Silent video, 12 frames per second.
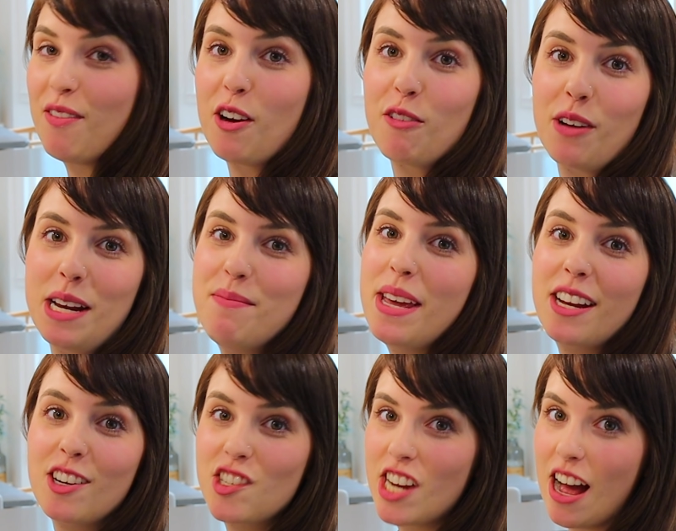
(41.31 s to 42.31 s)
of our
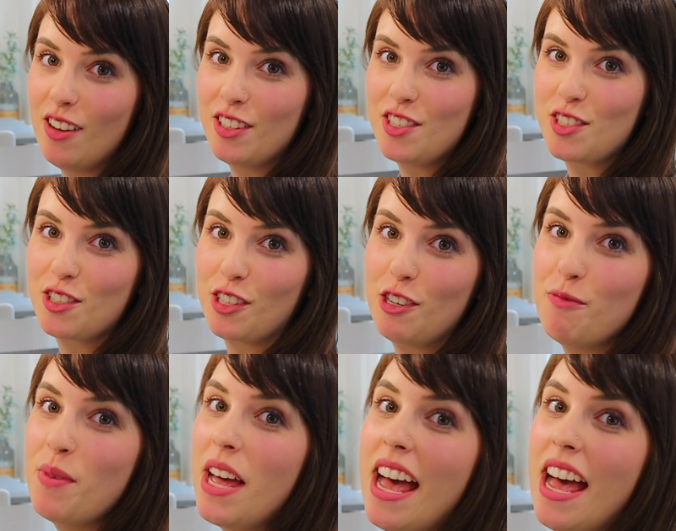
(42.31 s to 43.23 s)
Rainmaker Challenge group,